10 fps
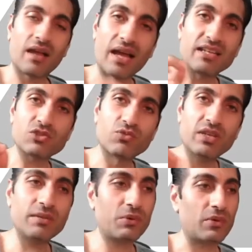And it's
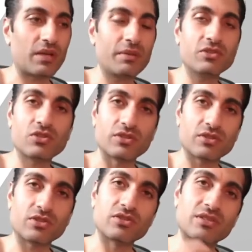really important I mention
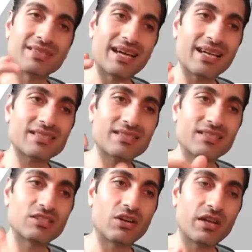this, because that's the
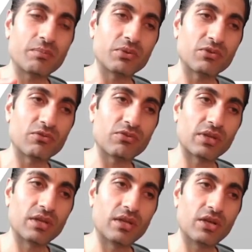type of
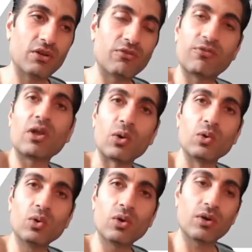
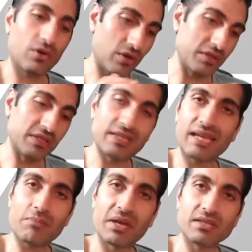flow on the
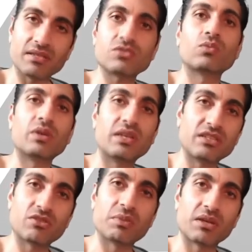day basis we
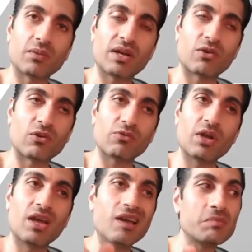need to be aware of.
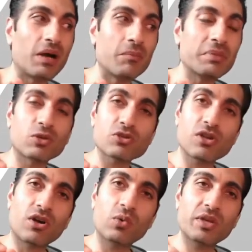But because our
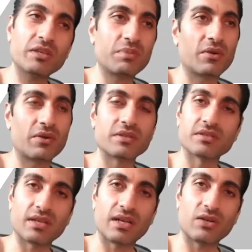holding period
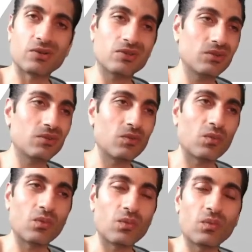isn't that long,
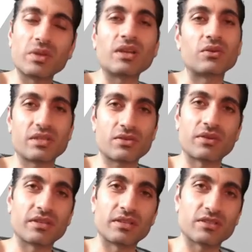we don't
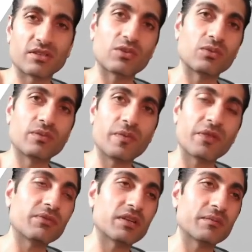necessarily need to know the
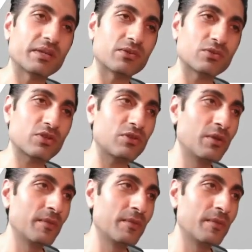fundamentals. So